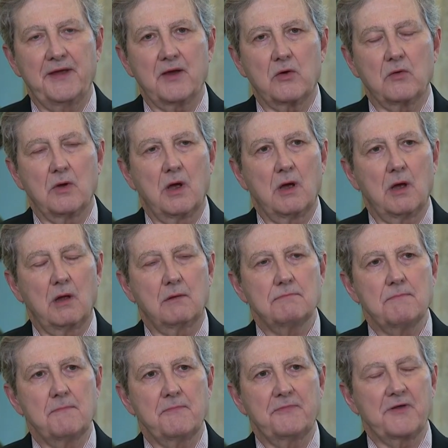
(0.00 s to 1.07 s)
there,
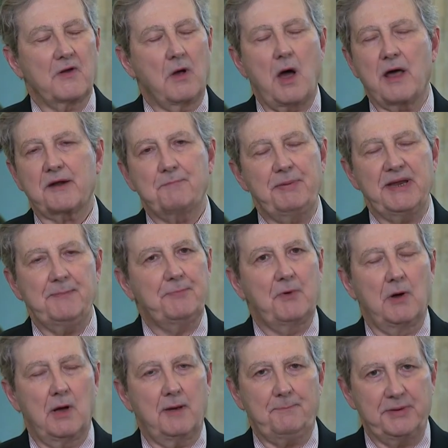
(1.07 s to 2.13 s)
uh, there are a lot of
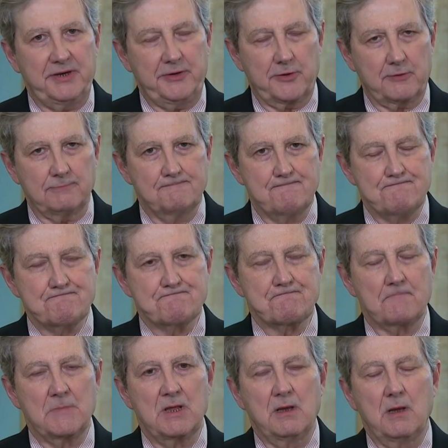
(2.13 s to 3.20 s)
people up here
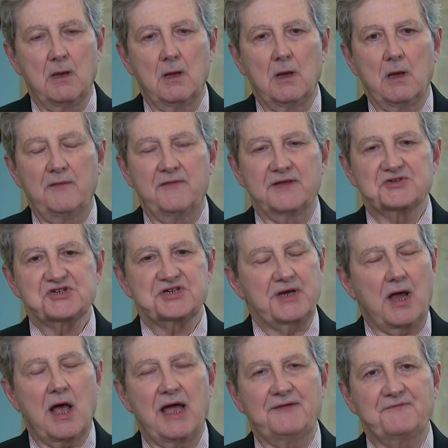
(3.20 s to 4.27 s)
that
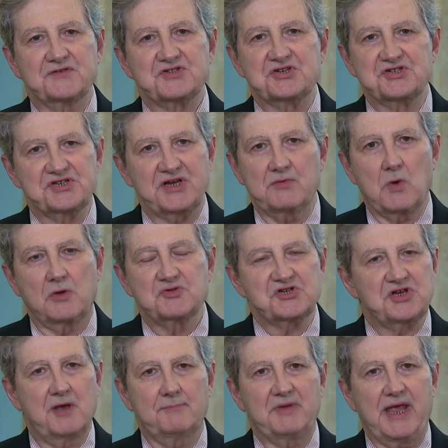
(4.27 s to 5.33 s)
see life as a zero
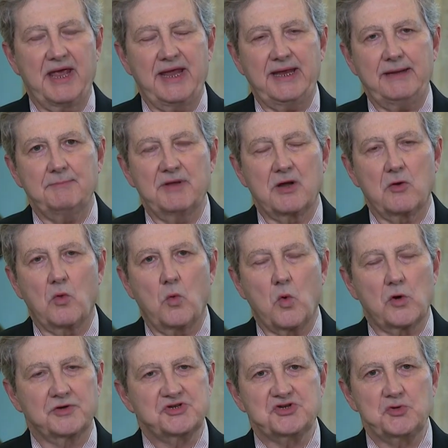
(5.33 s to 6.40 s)
sum game. In other
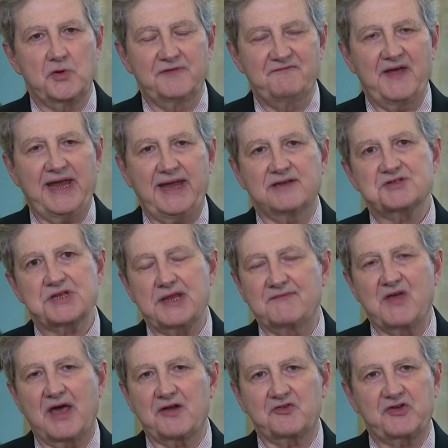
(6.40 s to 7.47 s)
words, to advance,
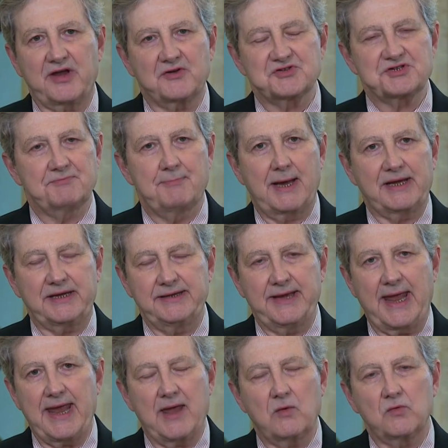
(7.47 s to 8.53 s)
they've got to tear somebody
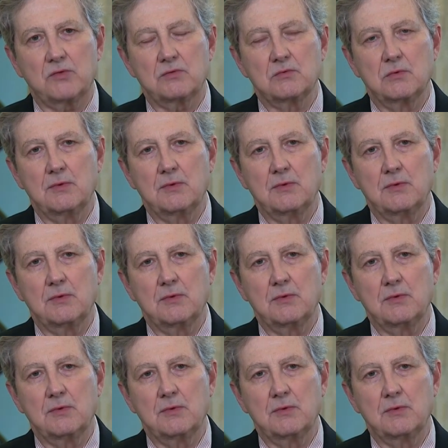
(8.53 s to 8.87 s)
down.